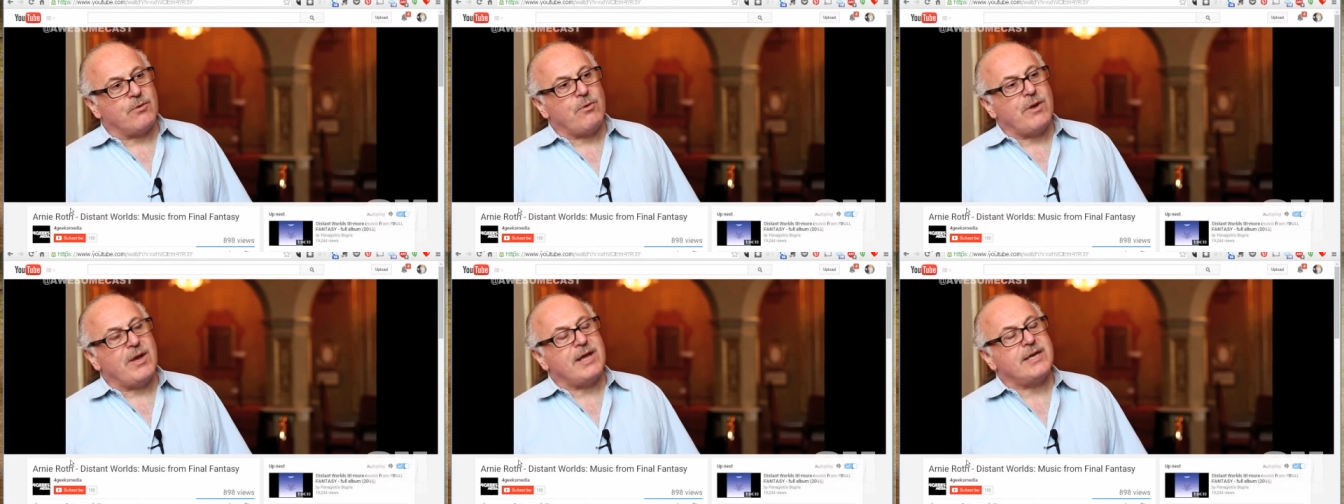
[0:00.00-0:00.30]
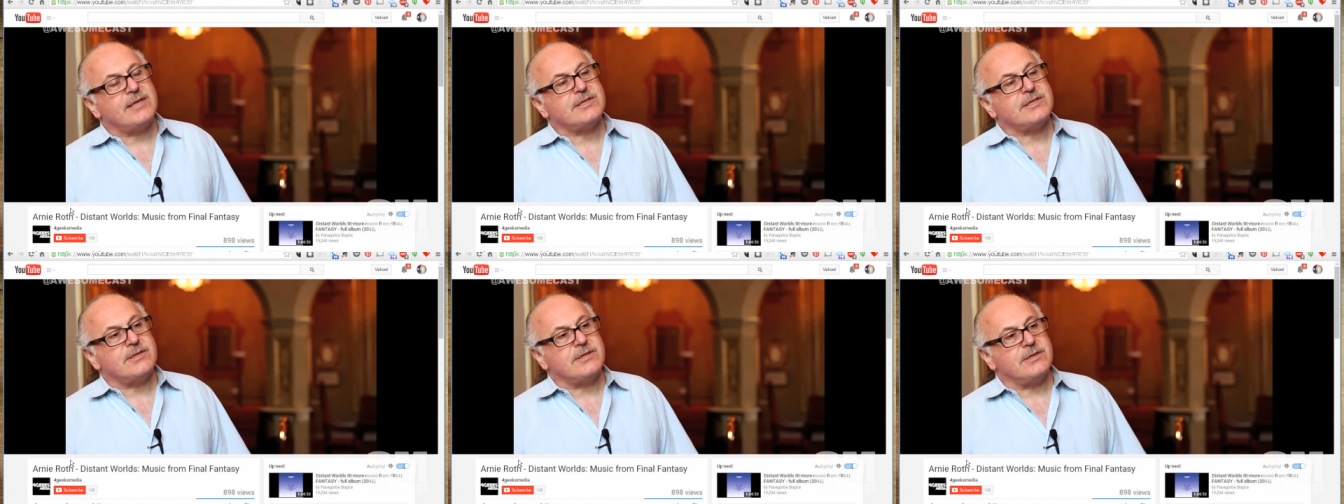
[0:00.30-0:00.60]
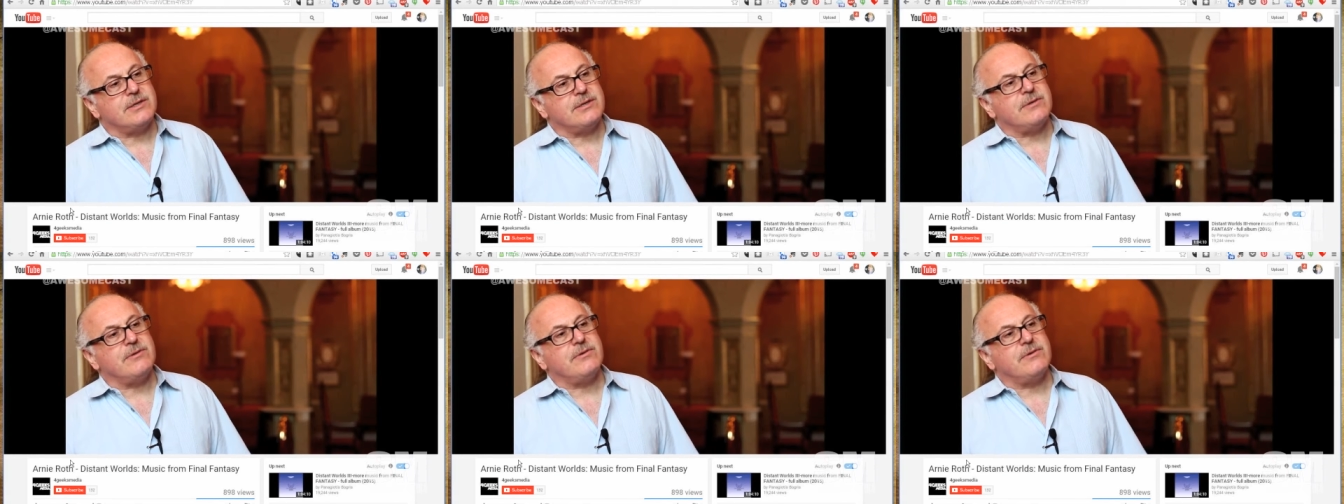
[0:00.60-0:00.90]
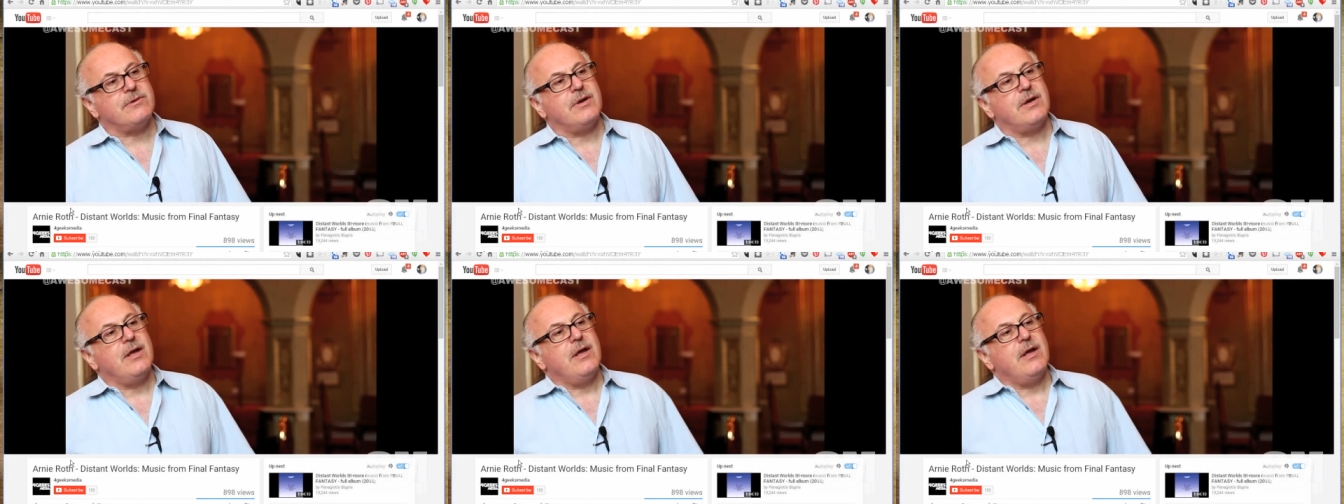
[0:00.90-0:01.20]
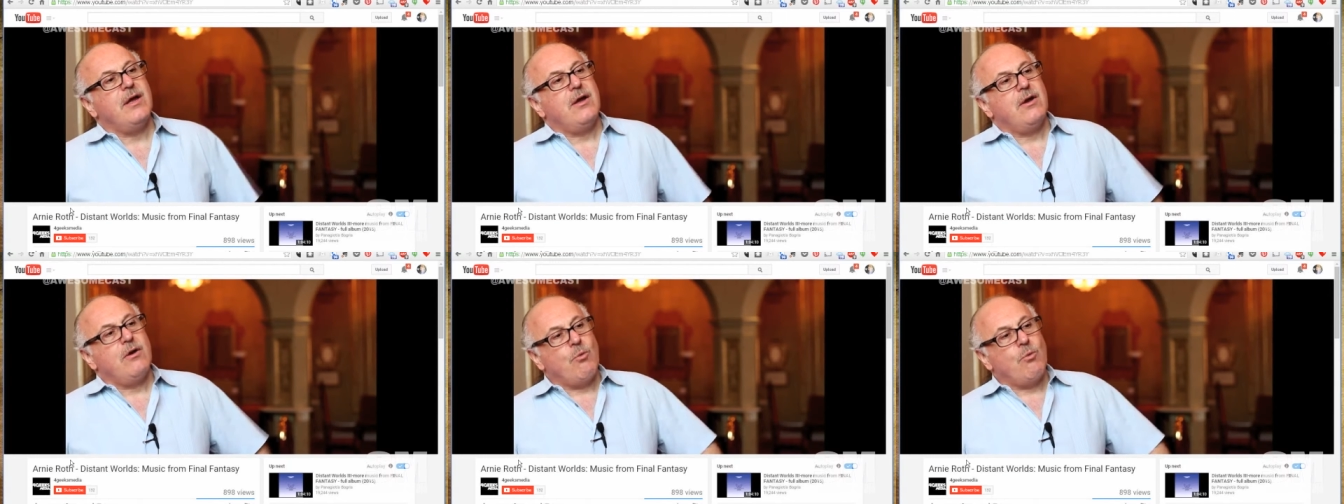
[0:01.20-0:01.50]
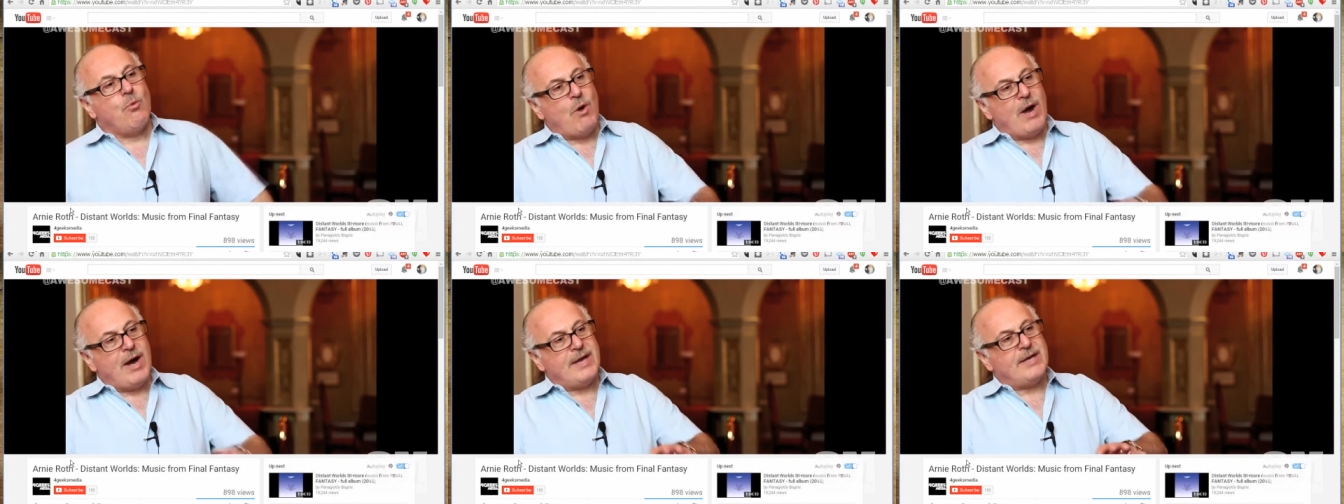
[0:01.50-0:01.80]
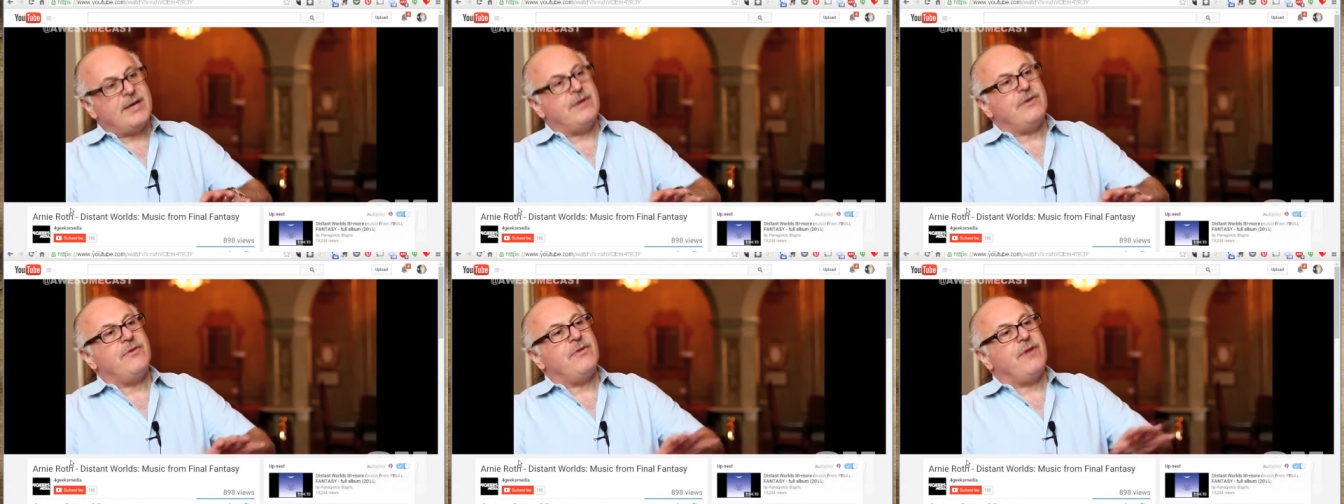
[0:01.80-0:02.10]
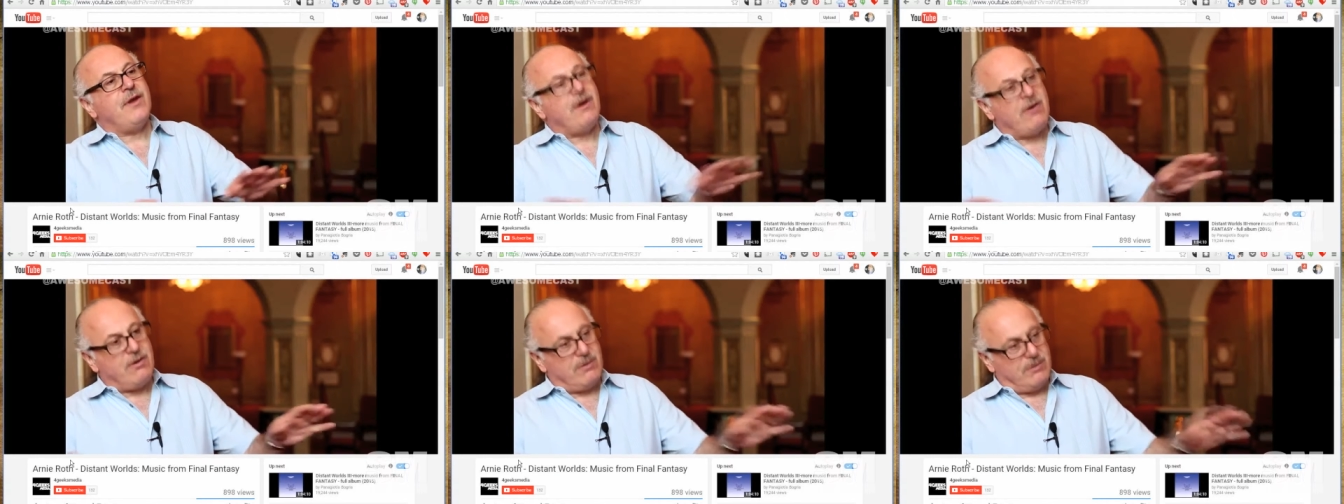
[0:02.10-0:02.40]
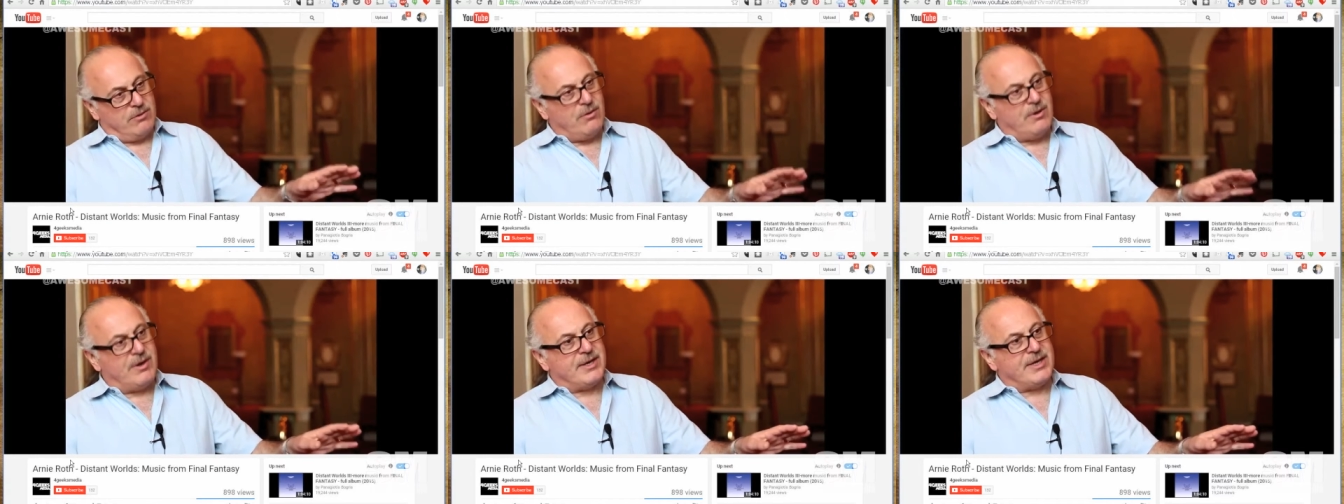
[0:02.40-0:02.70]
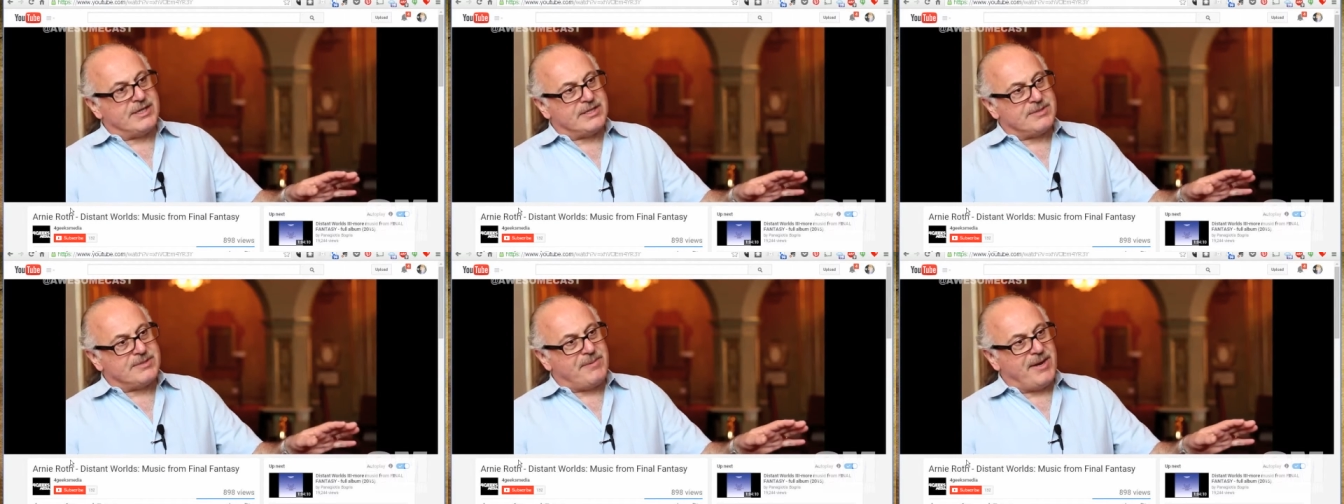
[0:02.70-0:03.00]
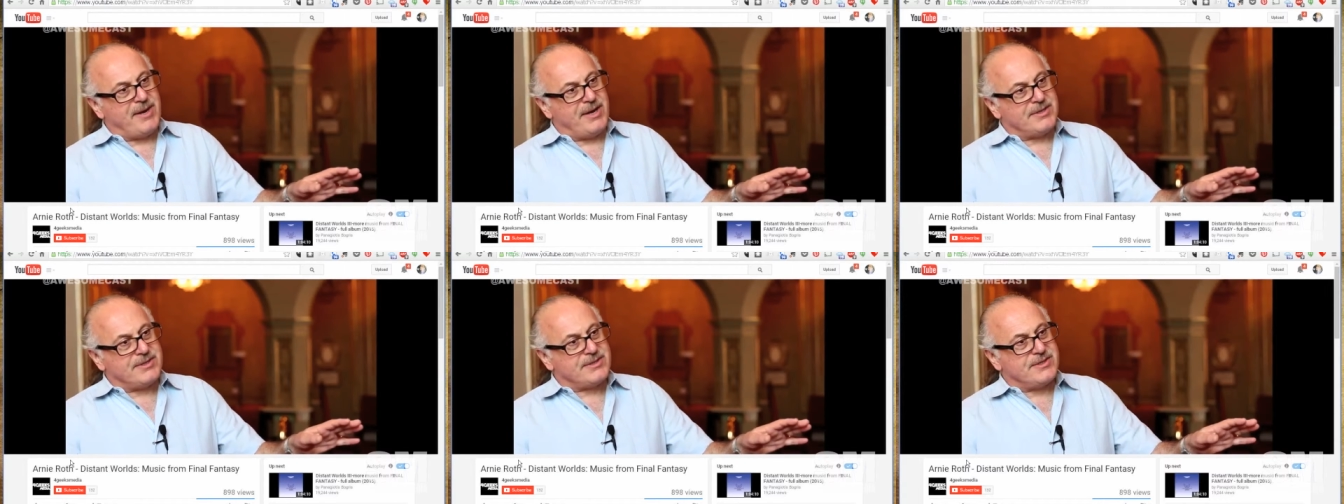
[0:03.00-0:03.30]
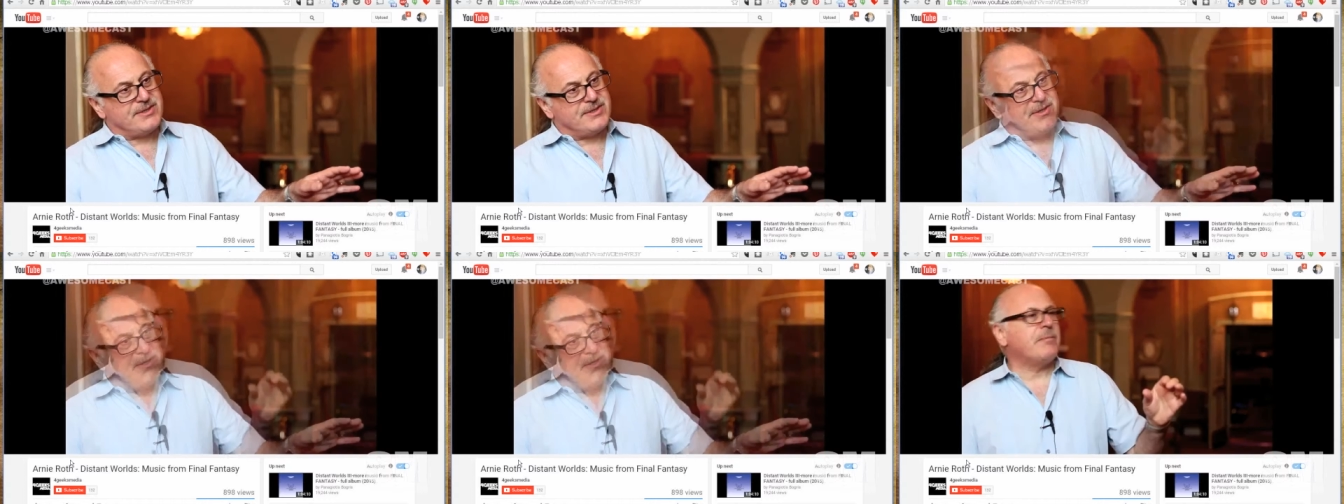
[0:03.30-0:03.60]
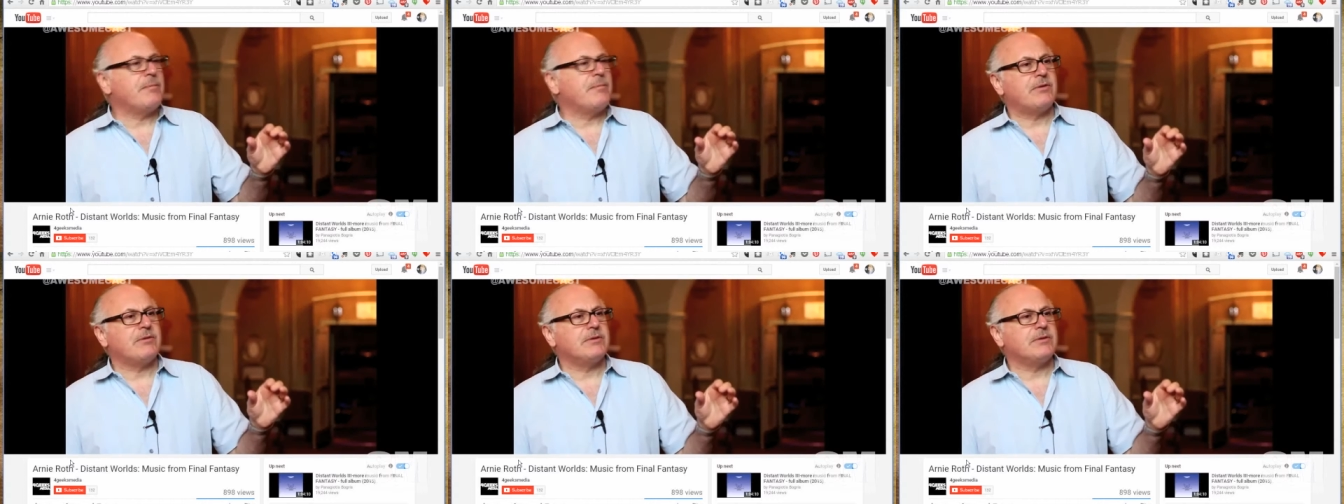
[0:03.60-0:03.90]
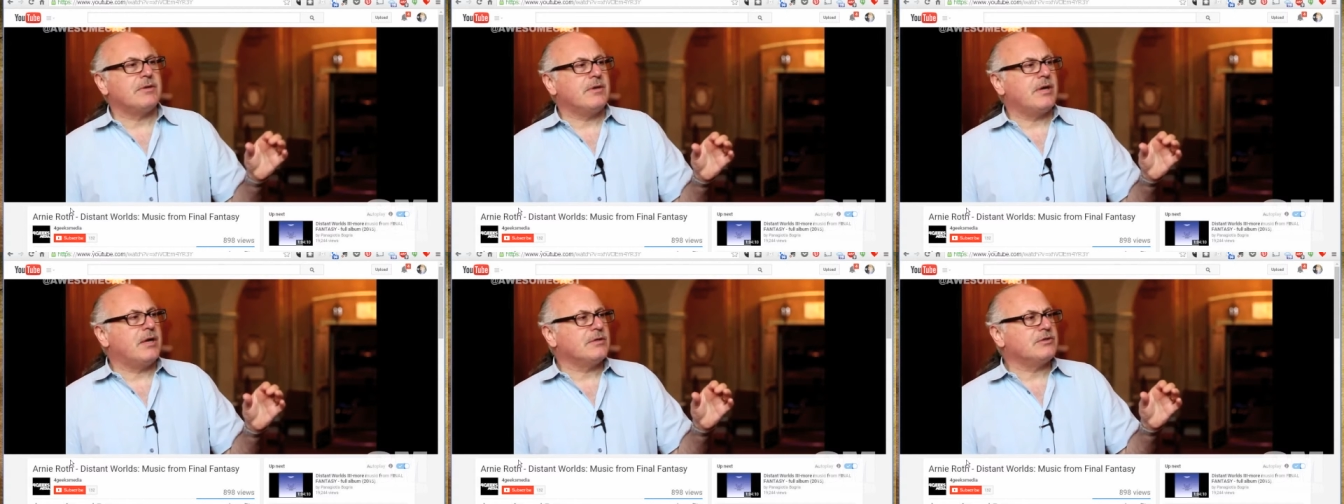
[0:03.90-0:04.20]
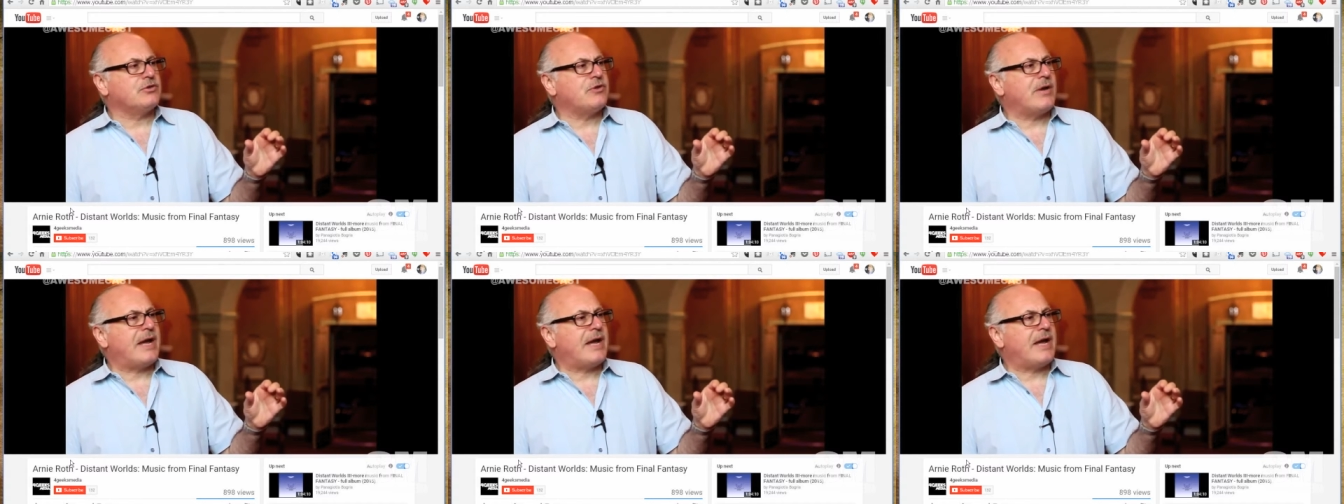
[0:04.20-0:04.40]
so that the video operator is reacting to our music performance.